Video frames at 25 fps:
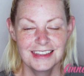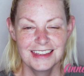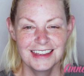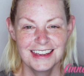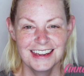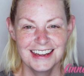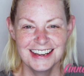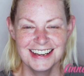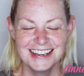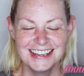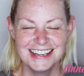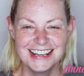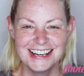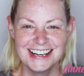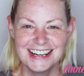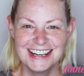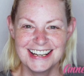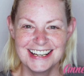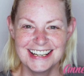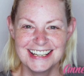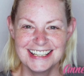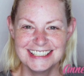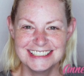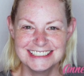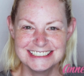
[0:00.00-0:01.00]
Hey
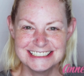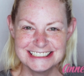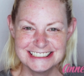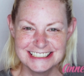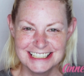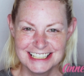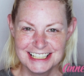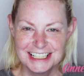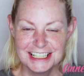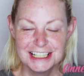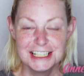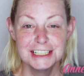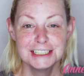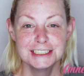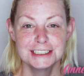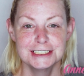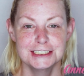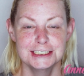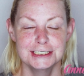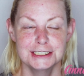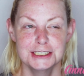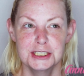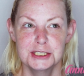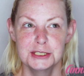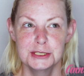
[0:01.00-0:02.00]
guys,
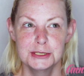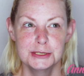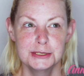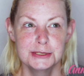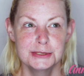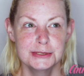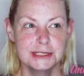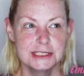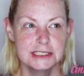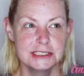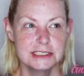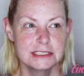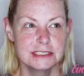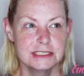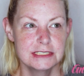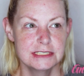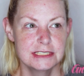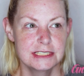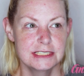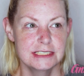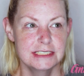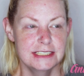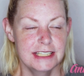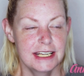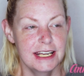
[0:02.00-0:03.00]
so
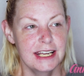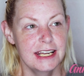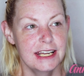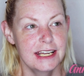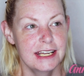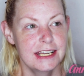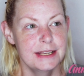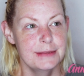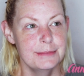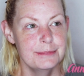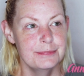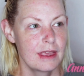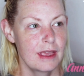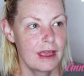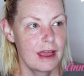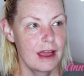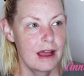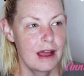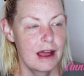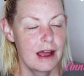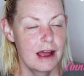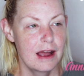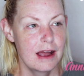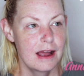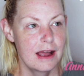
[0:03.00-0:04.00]
today
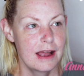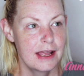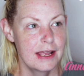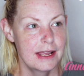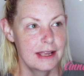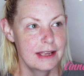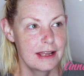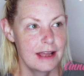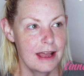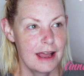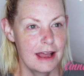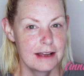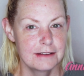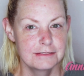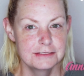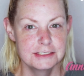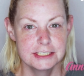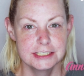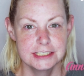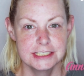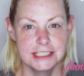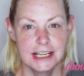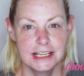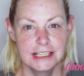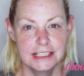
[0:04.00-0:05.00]
I have
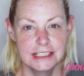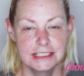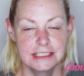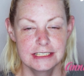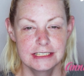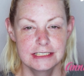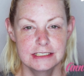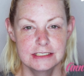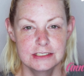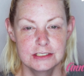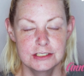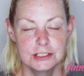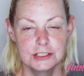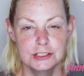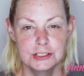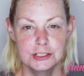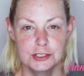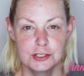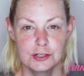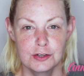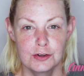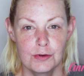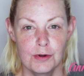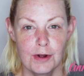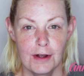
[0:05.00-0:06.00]
decided to
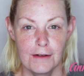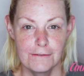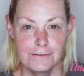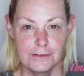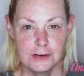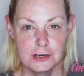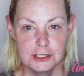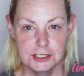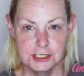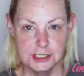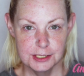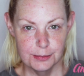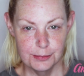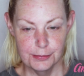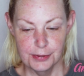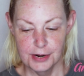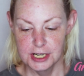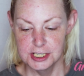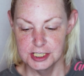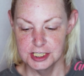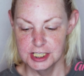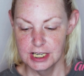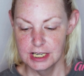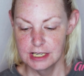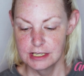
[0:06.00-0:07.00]
do a first
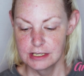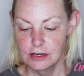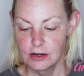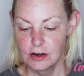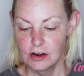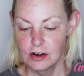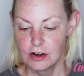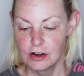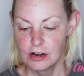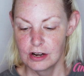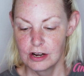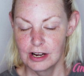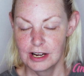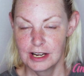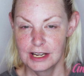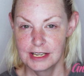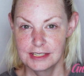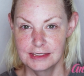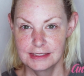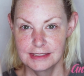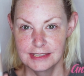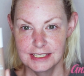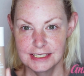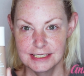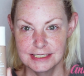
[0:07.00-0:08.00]
impression
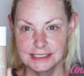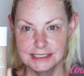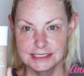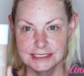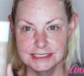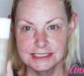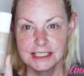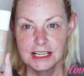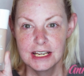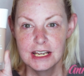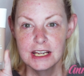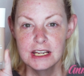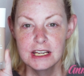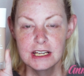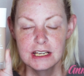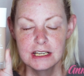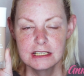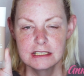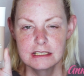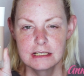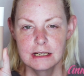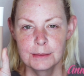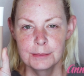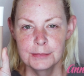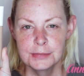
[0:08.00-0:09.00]
on this
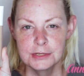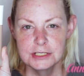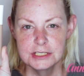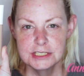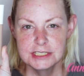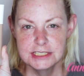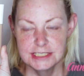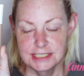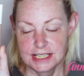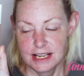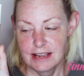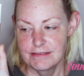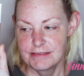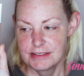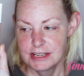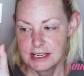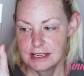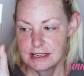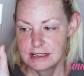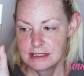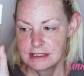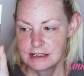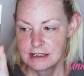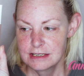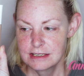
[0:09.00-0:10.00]
number
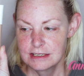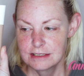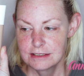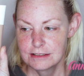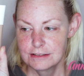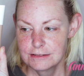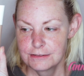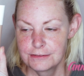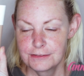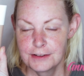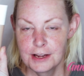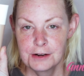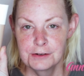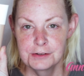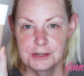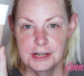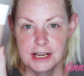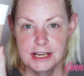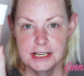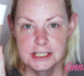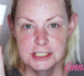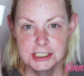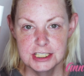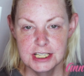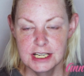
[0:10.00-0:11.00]
7
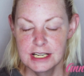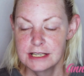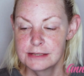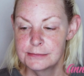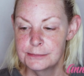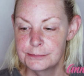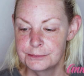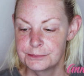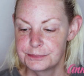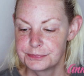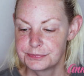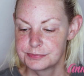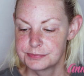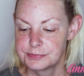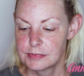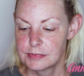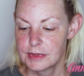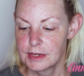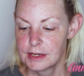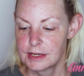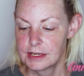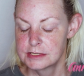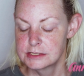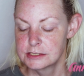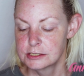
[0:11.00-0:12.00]
foundation.
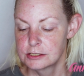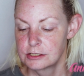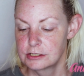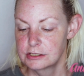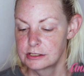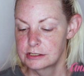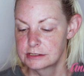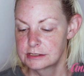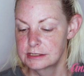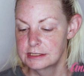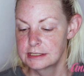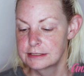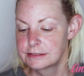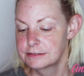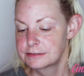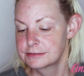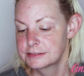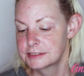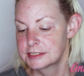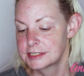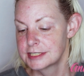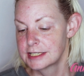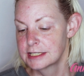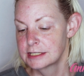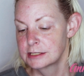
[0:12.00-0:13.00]
It's called
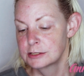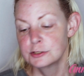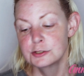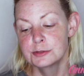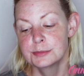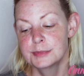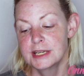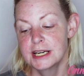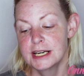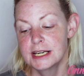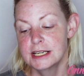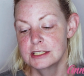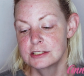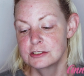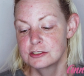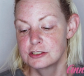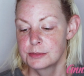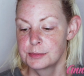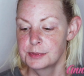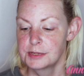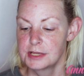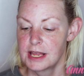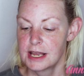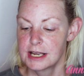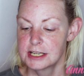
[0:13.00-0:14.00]
Lift and Luminate
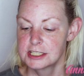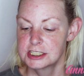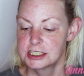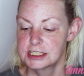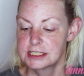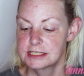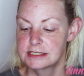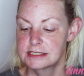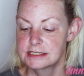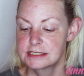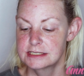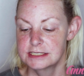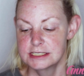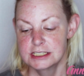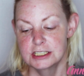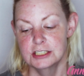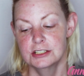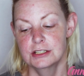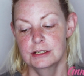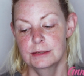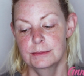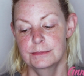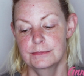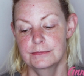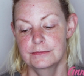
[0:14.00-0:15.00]
Triple Action
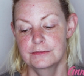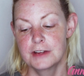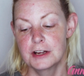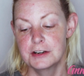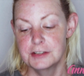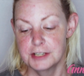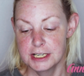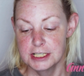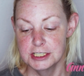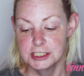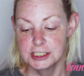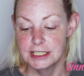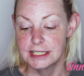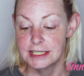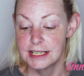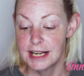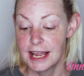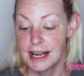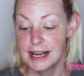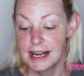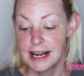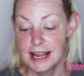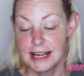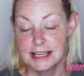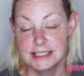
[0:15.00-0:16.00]
Serum Foundation,
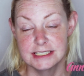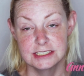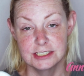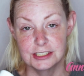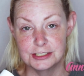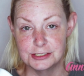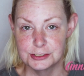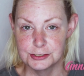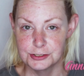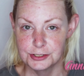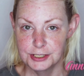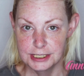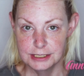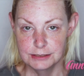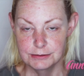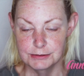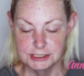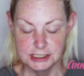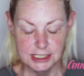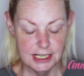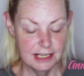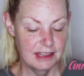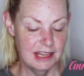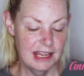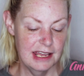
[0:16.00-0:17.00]
and it has sunscreen, which
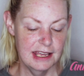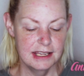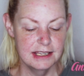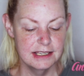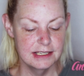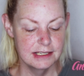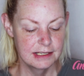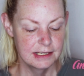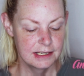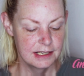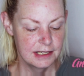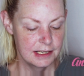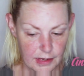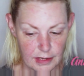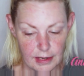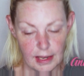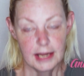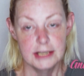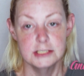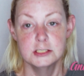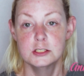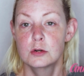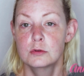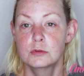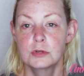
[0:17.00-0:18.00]
I like. I
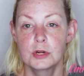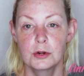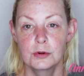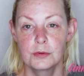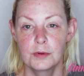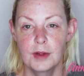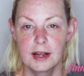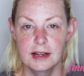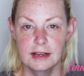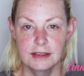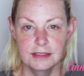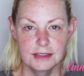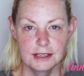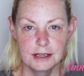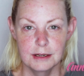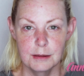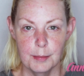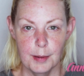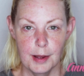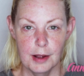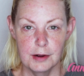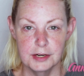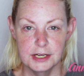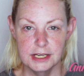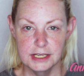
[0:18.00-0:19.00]
don't know anything
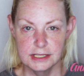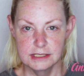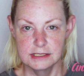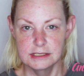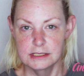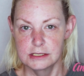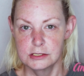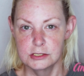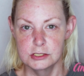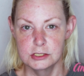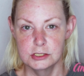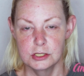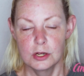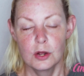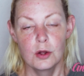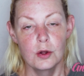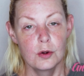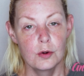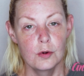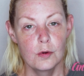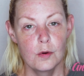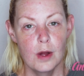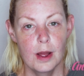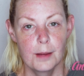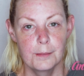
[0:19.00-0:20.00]
about it,
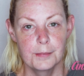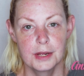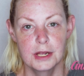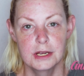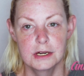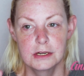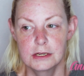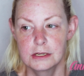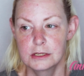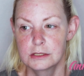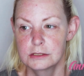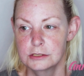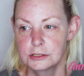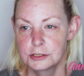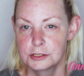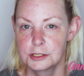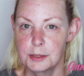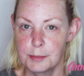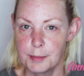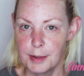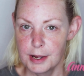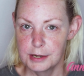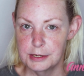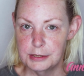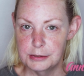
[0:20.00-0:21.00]
so I'm gonna learn
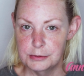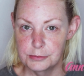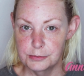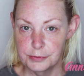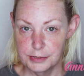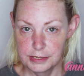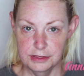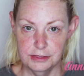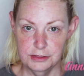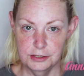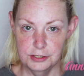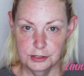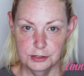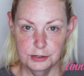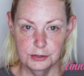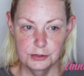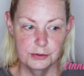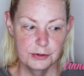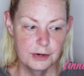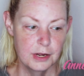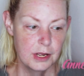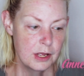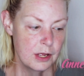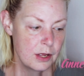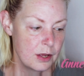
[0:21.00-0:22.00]
about it with
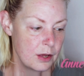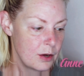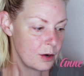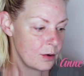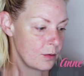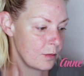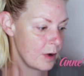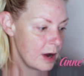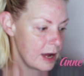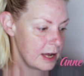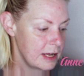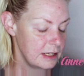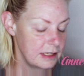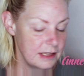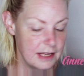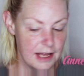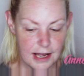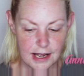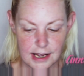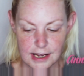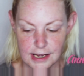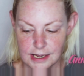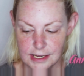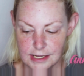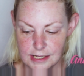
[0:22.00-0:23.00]
you while
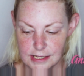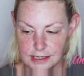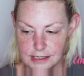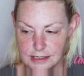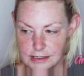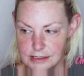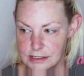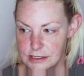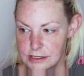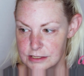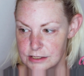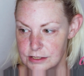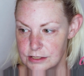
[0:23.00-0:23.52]
I